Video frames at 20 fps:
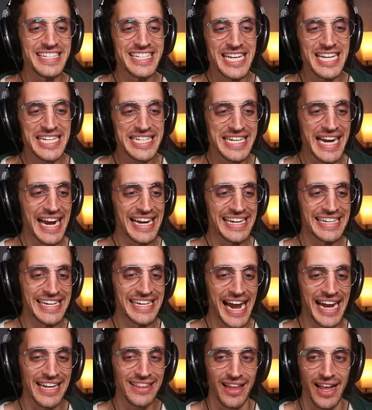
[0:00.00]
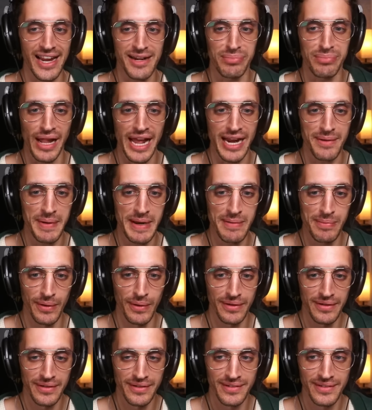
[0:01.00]
does this guy not like black
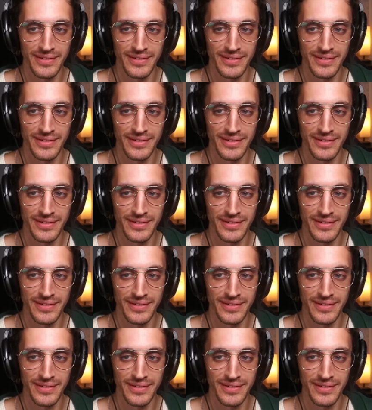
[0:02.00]
people?